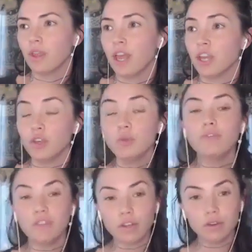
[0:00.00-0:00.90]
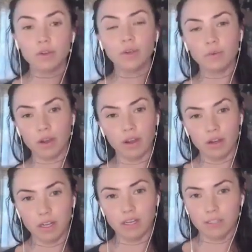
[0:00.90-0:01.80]
and you feel who you
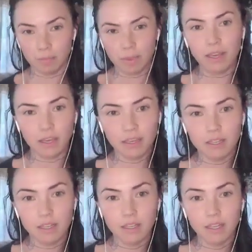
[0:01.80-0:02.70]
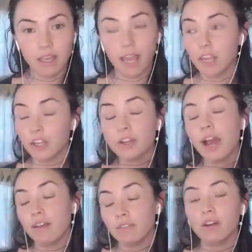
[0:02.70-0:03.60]
are as a being, and you're
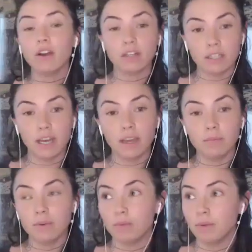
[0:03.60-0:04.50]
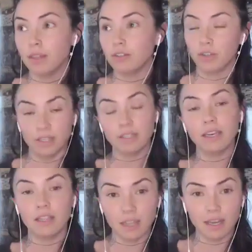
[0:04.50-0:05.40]
having a hard time with
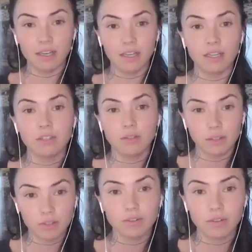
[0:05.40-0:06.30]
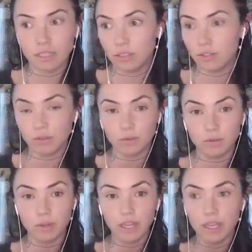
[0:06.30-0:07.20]
translating that
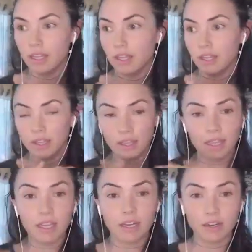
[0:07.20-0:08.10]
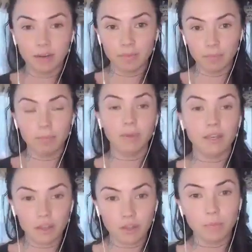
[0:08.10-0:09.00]
into linear being
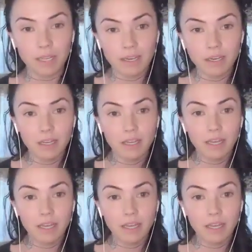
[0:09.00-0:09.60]
a human,